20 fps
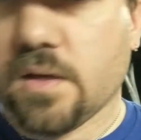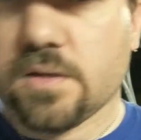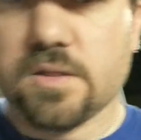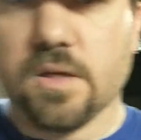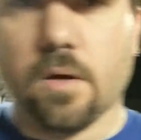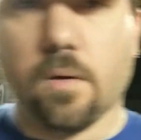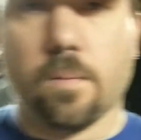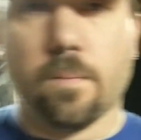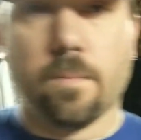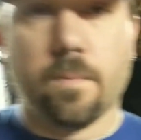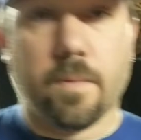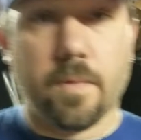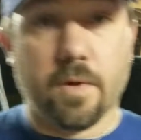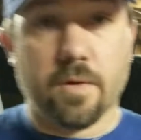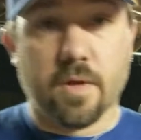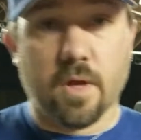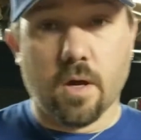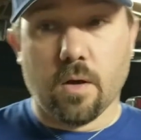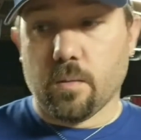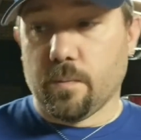So, there
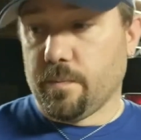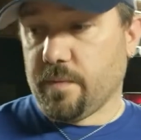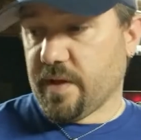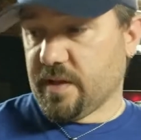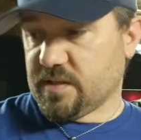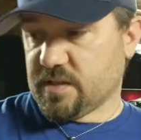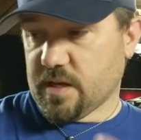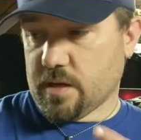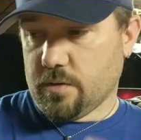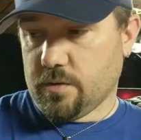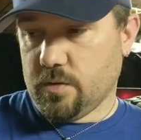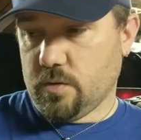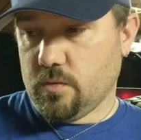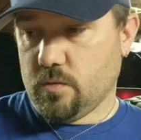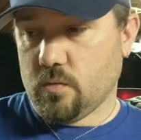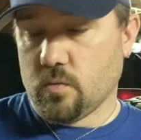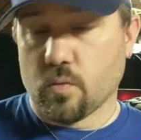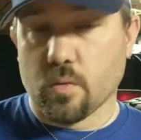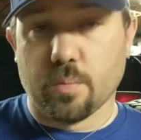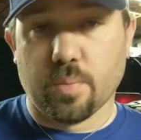you go. That's how
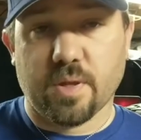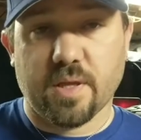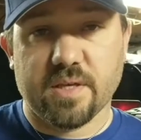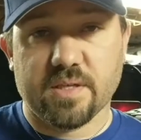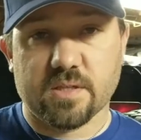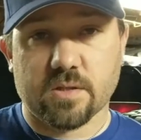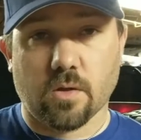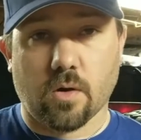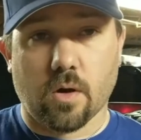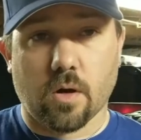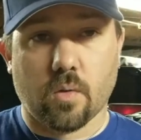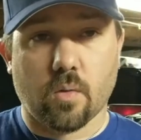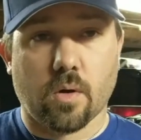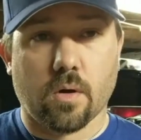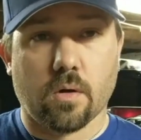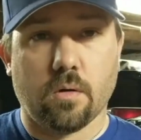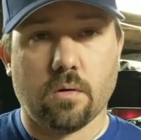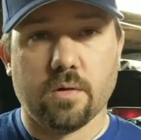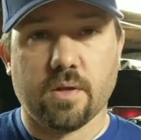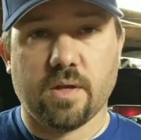you replace the hardware
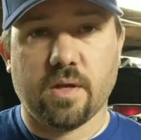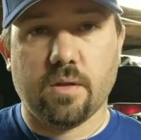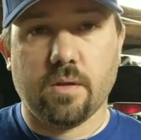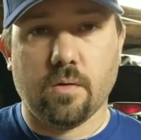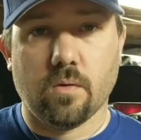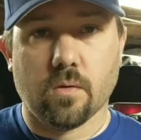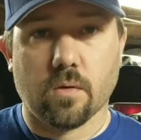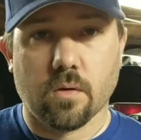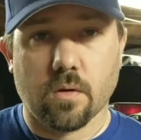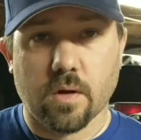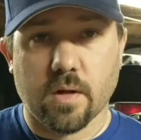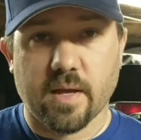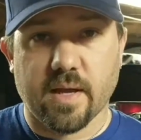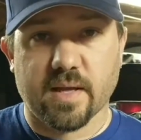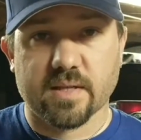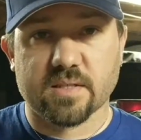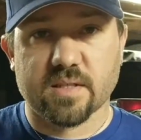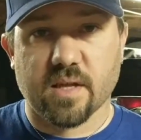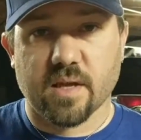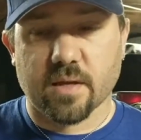holding in your
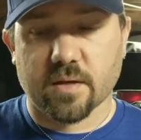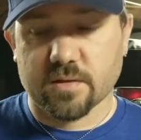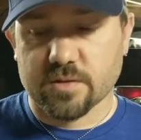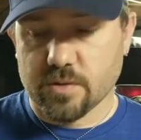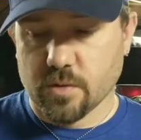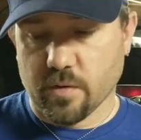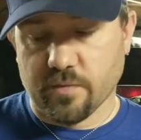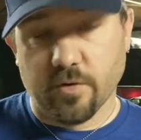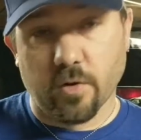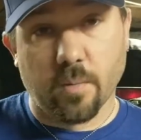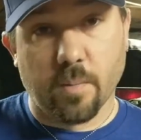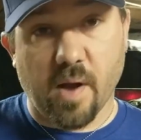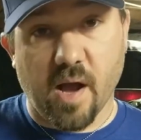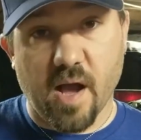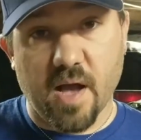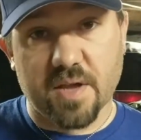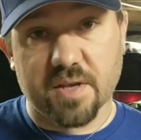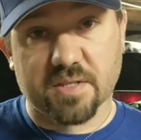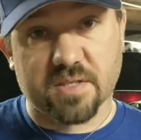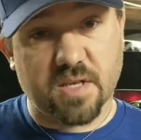gas tank. So if you're
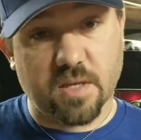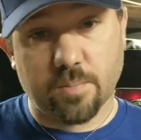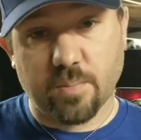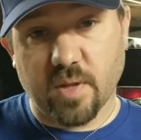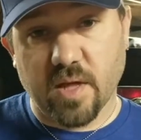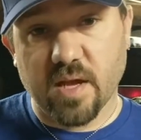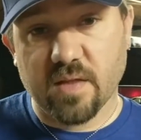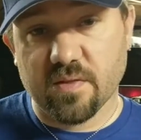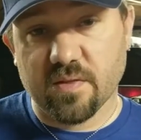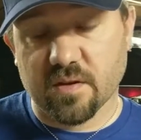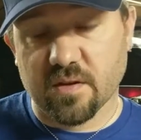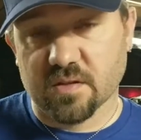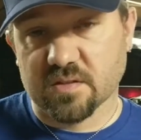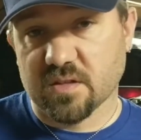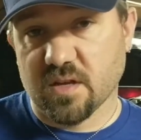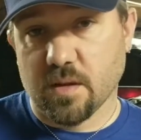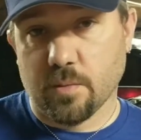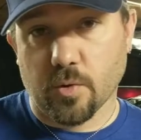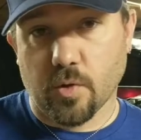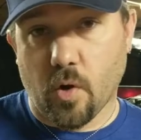buying a skid plate that doesn't
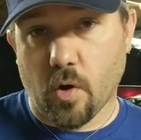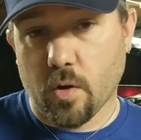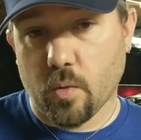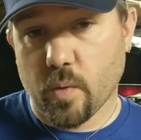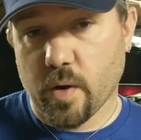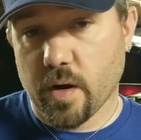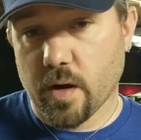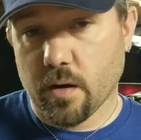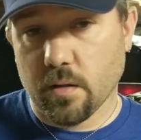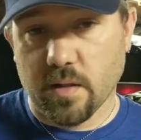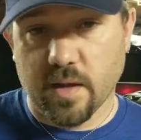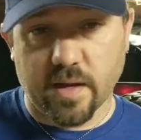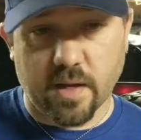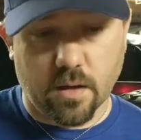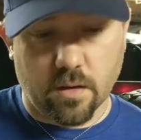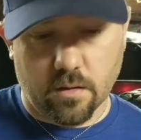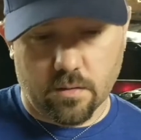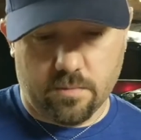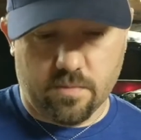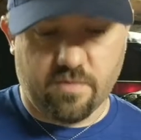come with hardware, like
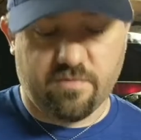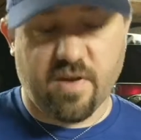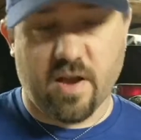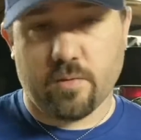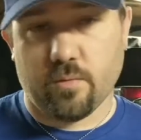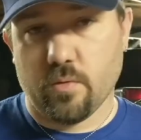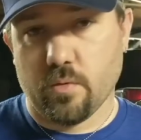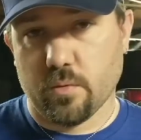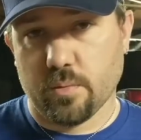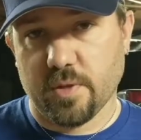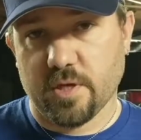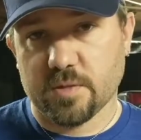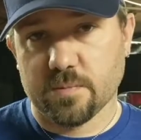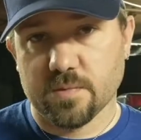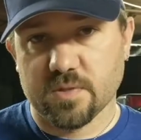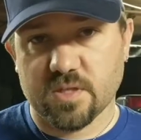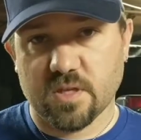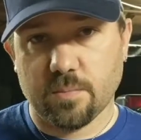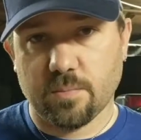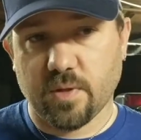a factory
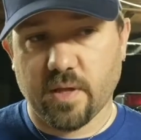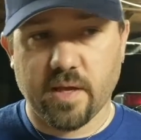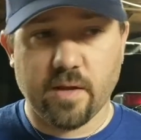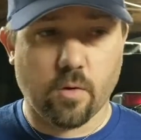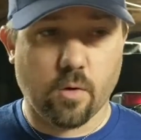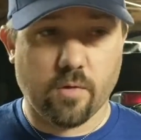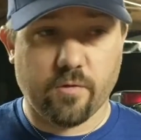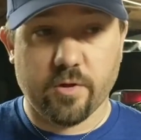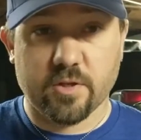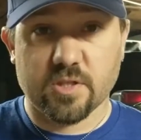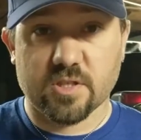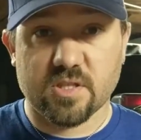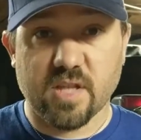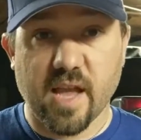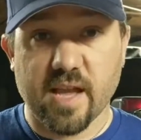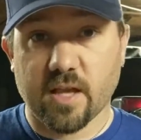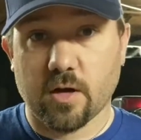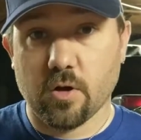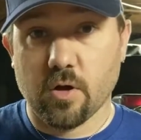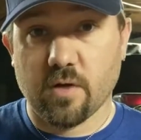replacement skid plate, or if you're just
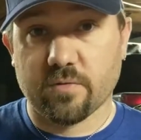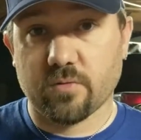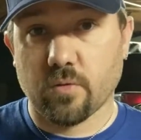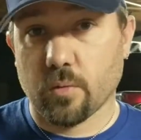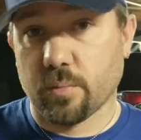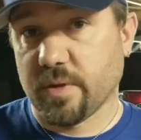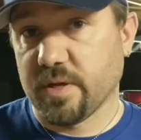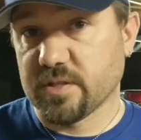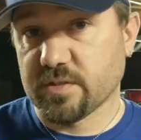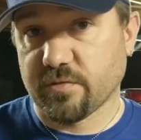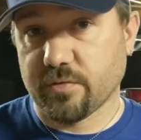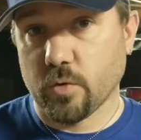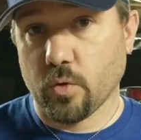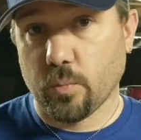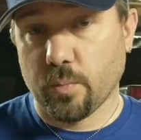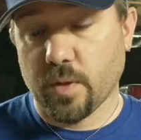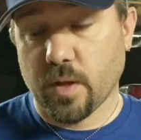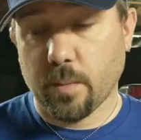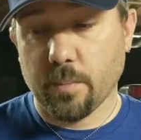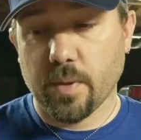taking it off to replace the fuel
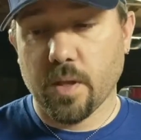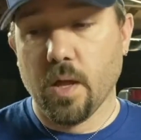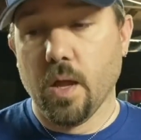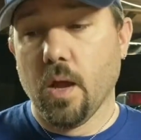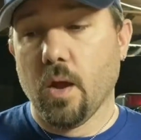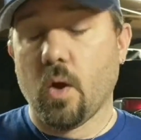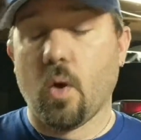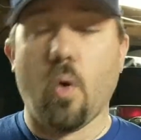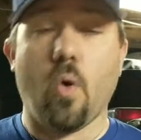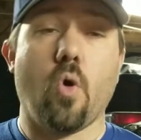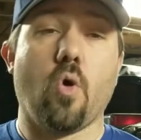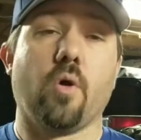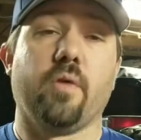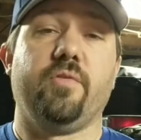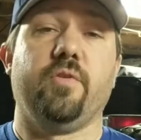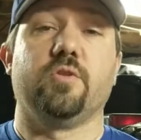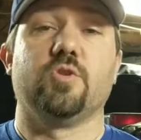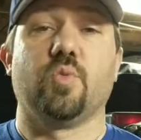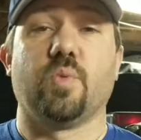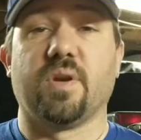pump, or if
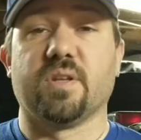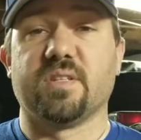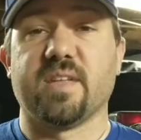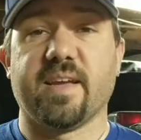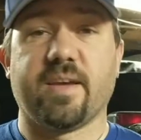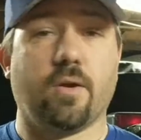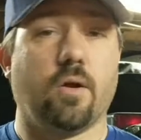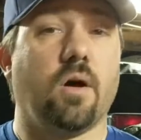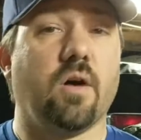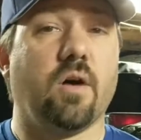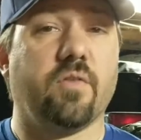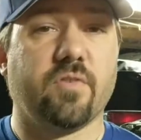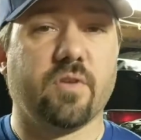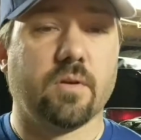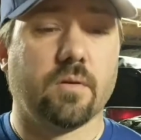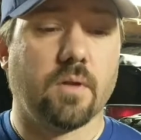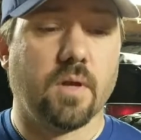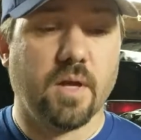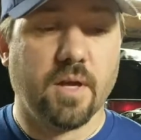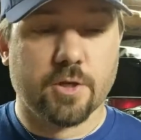you just want to take it off and
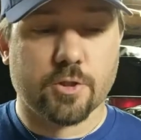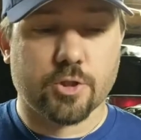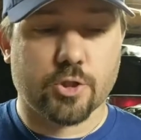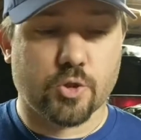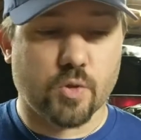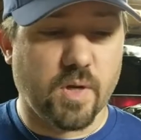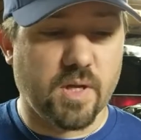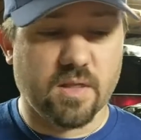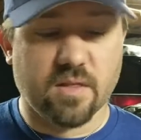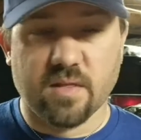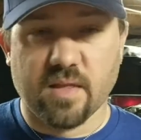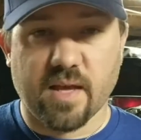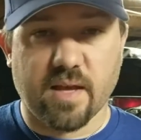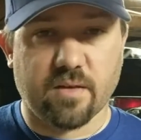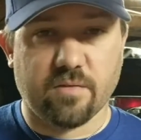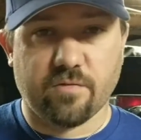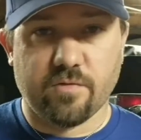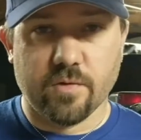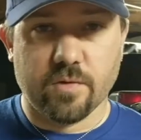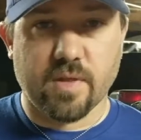straighten that
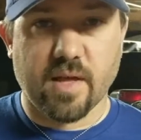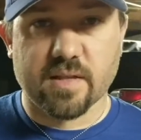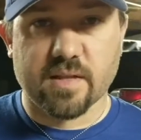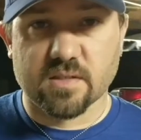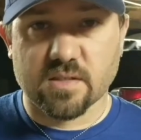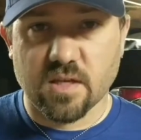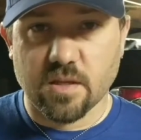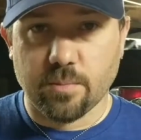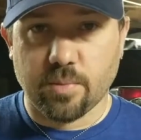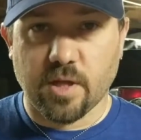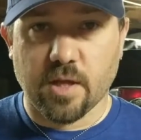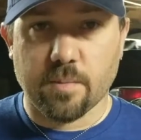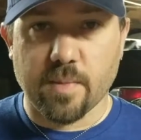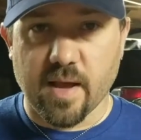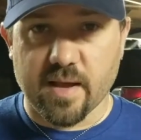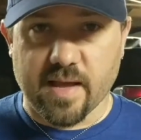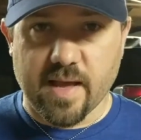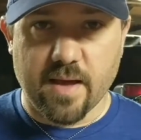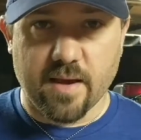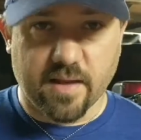skid plate
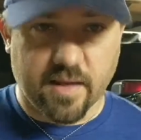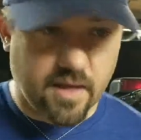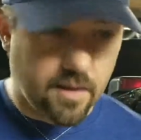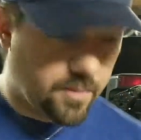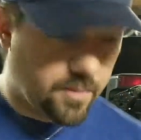back out again,